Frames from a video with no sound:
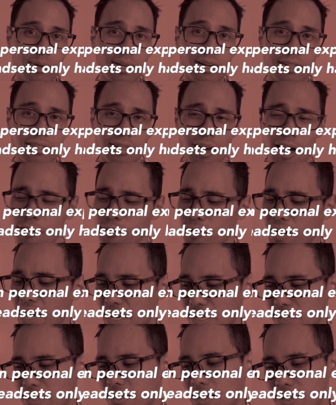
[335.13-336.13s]
because other
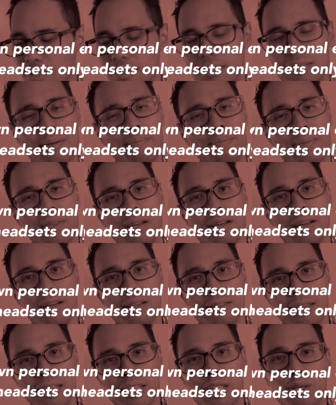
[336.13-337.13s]
headsets,
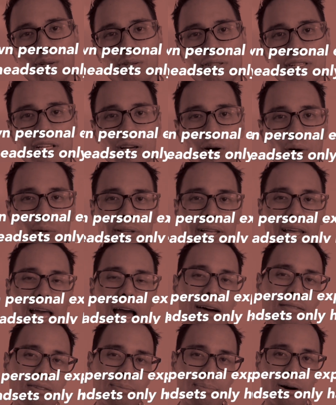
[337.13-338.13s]
they usually only
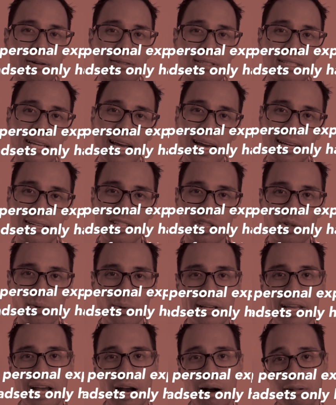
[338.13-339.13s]
have about ten to
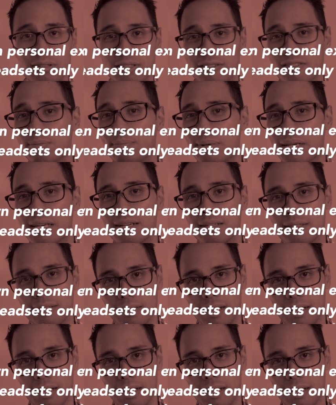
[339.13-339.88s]
twenty hours of speaking